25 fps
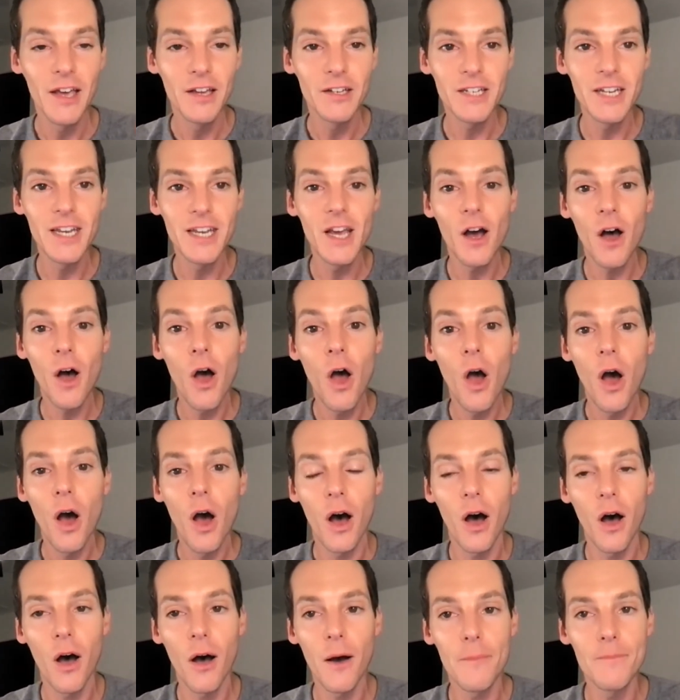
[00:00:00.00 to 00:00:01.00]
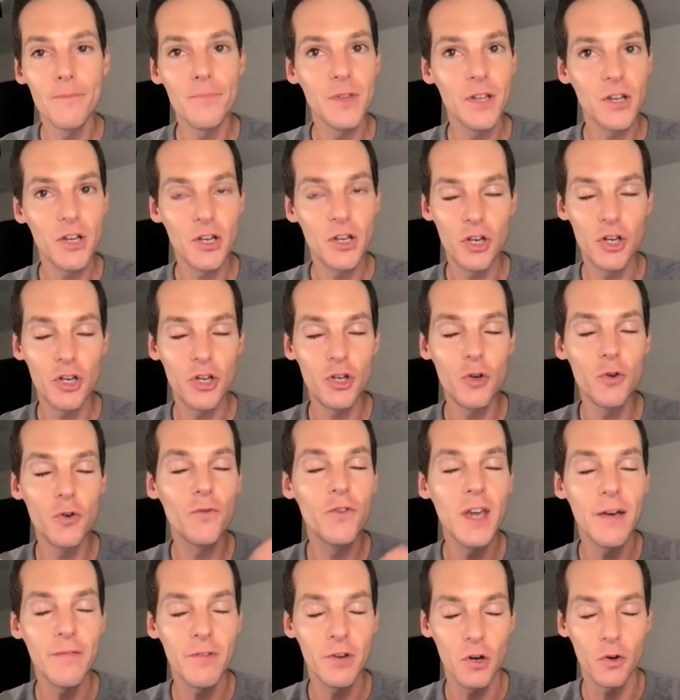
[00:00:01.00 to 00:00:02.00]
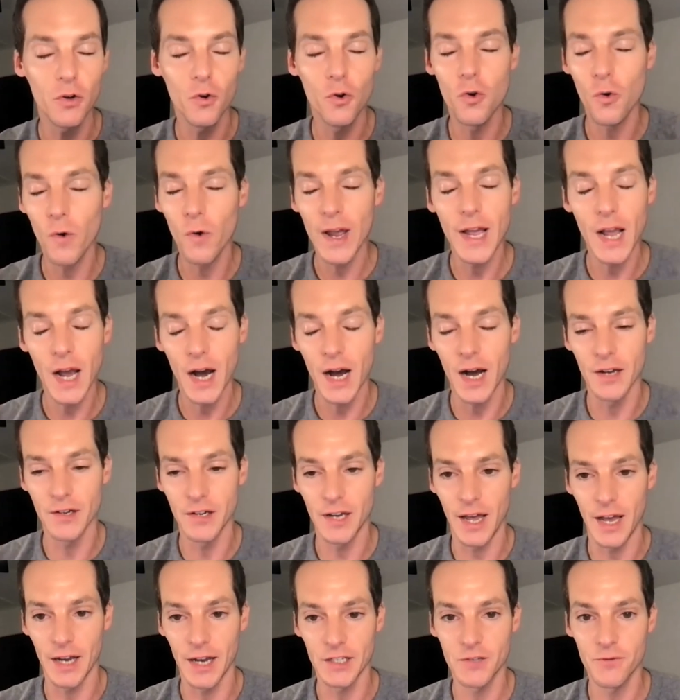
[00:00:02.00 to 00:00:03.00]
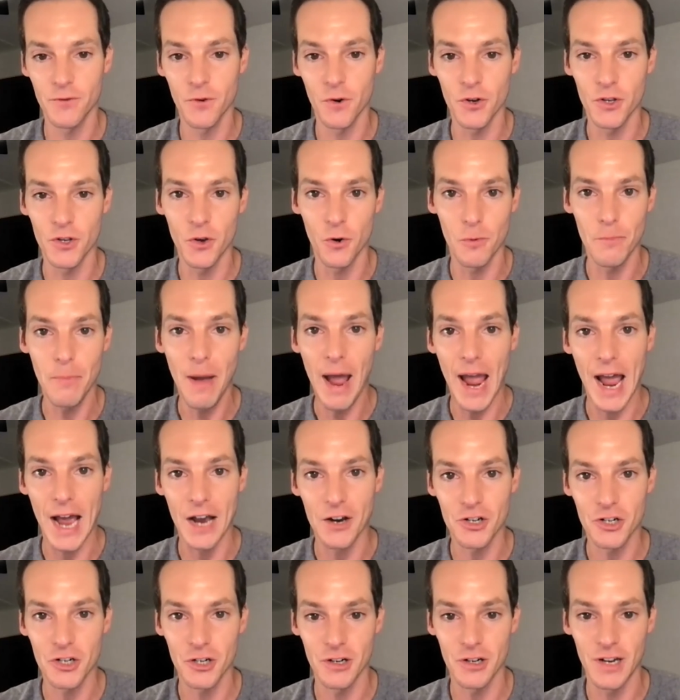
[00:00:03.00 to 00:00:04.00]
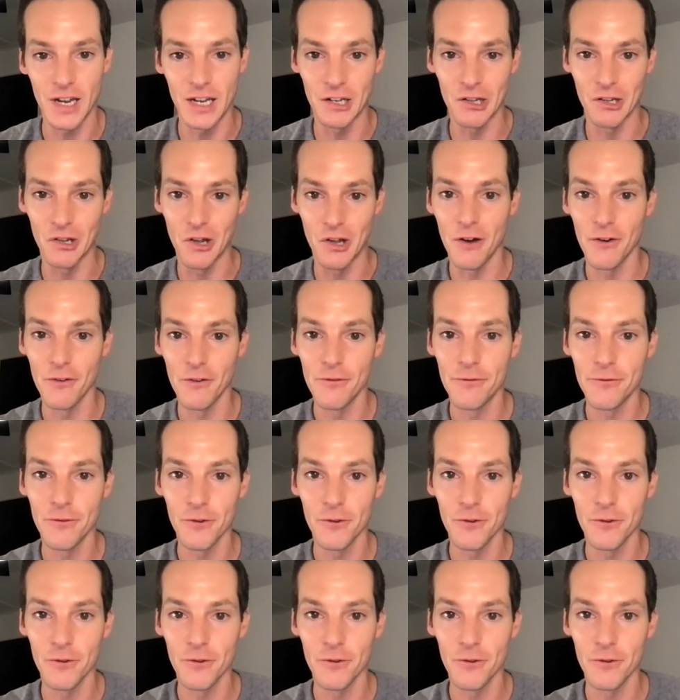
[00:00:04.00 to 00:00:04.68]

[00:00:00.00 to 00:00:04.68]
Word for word: Tiah, um, you've given great context for your passion and love